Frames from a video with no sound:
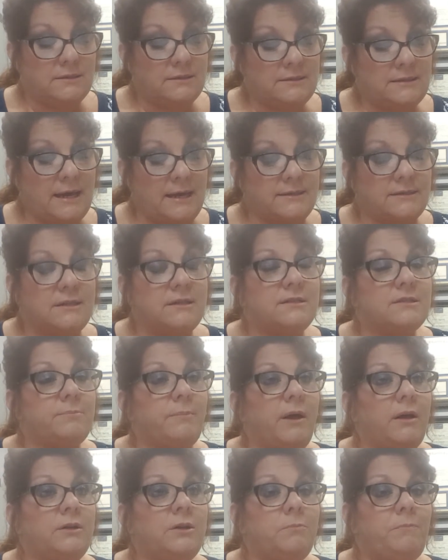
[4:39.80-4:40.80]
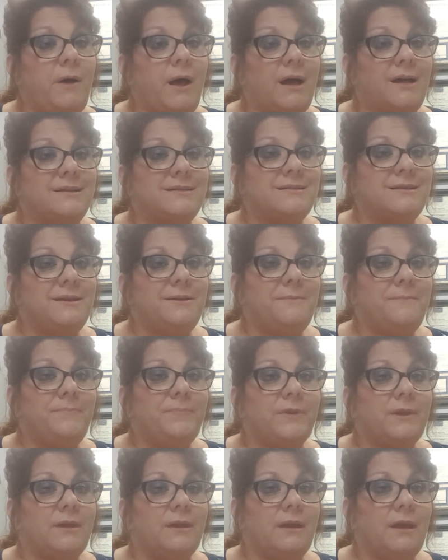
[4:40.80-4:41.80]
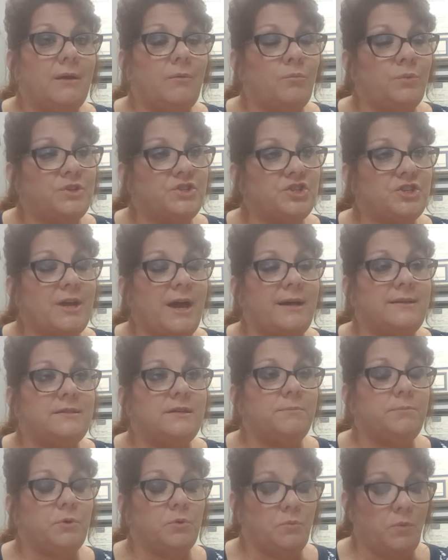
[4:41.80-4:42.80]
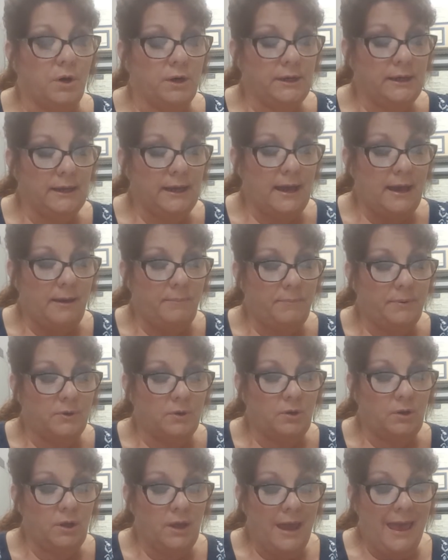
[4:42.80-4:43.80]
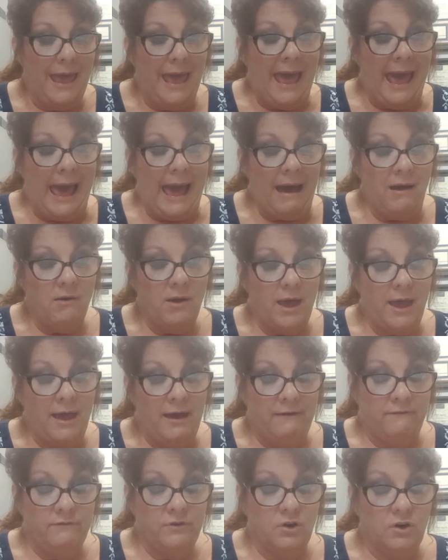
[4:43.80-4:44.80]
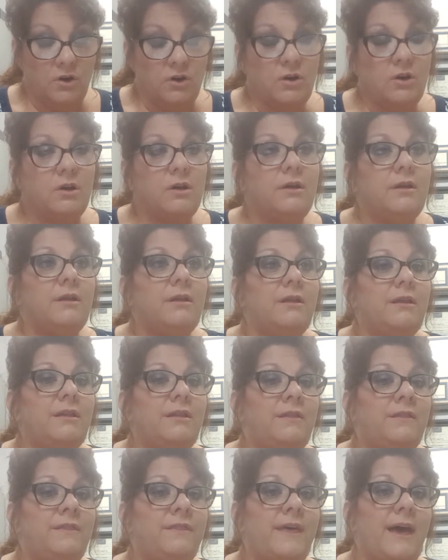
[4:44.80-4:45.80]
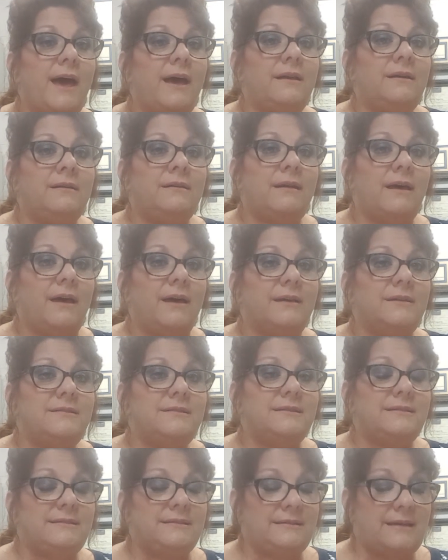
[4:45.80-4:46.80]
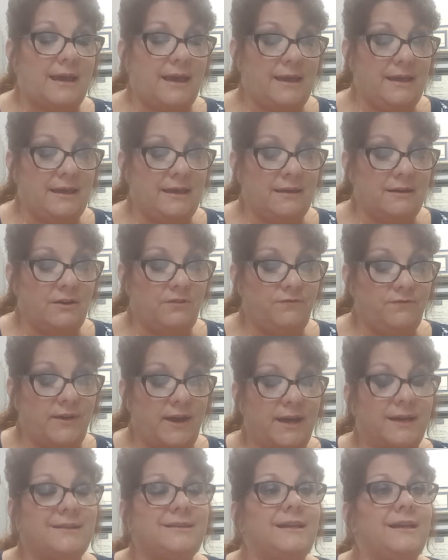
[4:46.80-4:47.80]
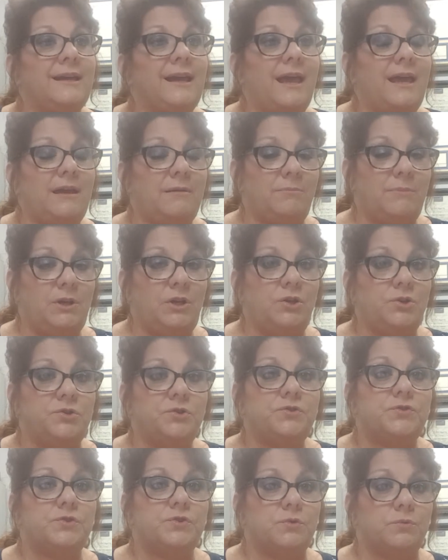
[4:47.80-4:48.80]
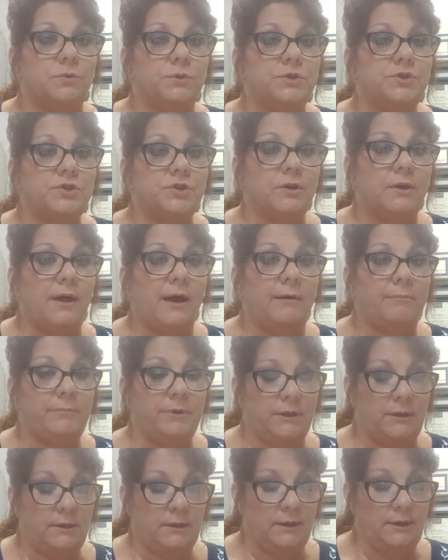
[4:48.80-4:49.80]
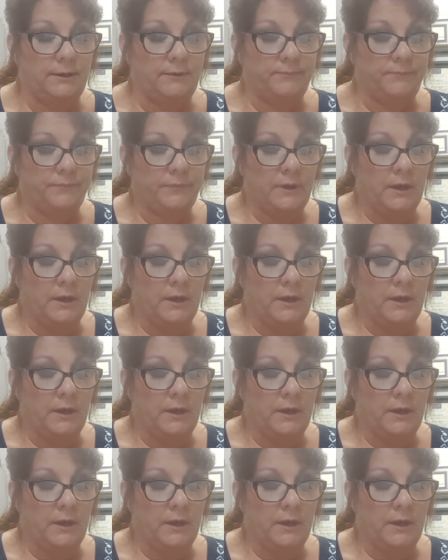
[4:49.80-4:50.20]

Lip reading: takes a small deposit, which ties up your working capital. However, that does stay in effect and can be used towards your liability.